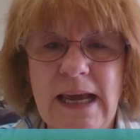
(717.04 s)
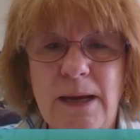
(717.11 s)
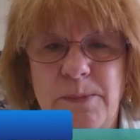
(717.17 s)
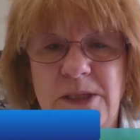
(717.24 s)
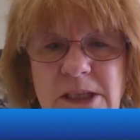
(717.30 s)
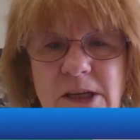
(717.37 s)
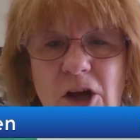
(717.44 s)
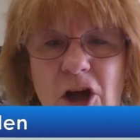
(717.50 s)

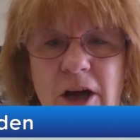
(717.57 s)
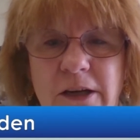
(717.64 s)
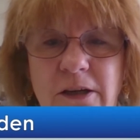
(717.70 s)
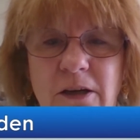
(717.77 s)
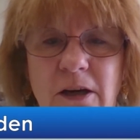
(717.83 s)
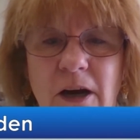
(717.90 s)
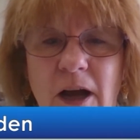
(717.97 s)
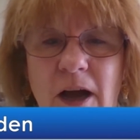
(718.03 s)
named in
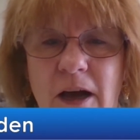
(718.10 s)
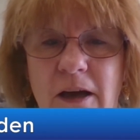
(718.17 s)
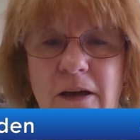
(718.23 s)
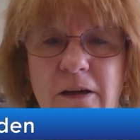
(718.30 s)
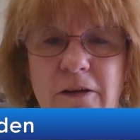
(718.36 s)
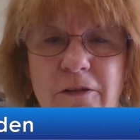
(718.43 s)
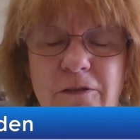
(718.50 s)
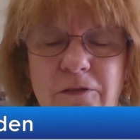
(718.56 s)
honor
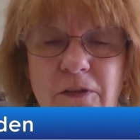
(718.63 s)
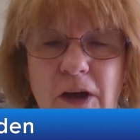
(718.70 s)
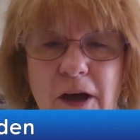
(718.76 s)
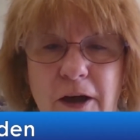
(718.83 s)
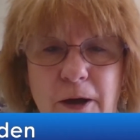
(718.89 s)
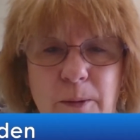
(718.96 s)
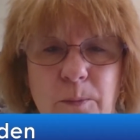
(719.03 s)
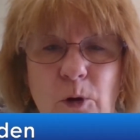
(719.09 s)
of
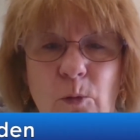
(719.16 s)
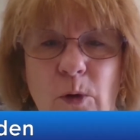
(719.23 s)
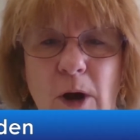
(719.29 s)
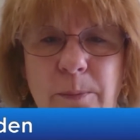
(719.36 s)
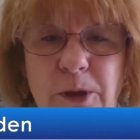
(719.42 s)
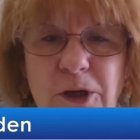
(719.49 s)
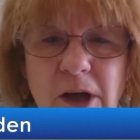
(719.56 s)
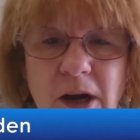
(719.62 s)
um,
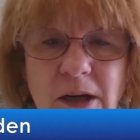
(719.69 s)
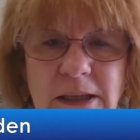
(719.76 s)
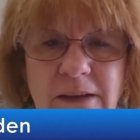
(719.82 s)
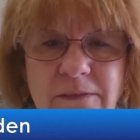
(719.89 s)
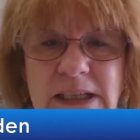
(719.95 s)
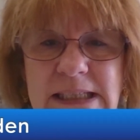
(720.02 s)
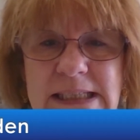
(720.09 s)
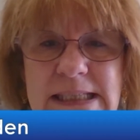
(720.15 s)
Robert R.
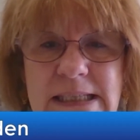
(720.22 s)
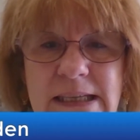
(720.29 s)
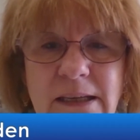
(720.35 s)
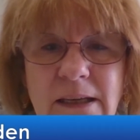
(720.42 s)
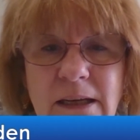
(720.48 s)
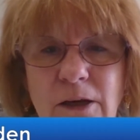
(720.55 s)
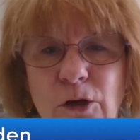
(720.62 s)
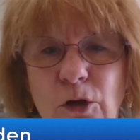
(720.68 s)
Livingston,
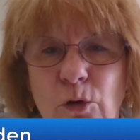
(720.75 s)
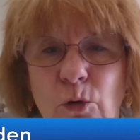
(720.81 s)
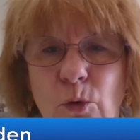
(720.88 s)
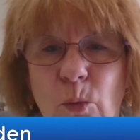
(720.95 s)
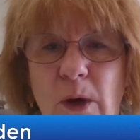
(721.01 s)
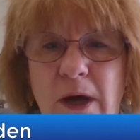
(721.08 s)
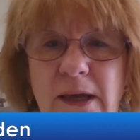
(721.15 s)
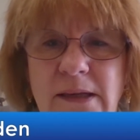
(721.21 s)

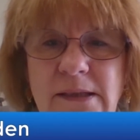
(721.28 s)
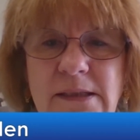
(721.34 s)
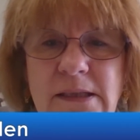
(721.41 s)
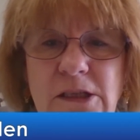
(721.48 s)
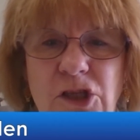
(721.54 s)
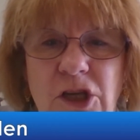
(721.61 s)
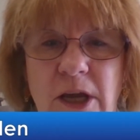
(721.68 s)
who was the